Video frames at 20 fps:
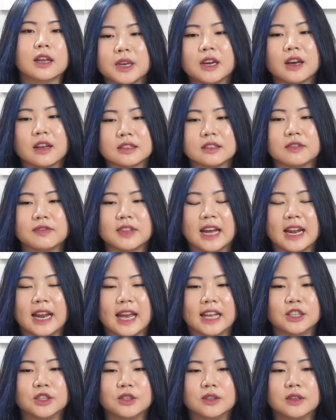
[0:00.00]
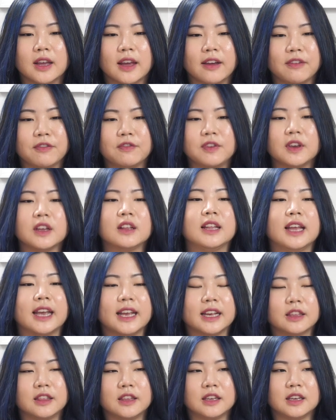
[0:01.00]
Because of that, I feel
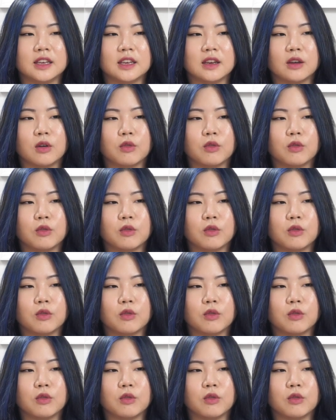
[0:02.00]
like the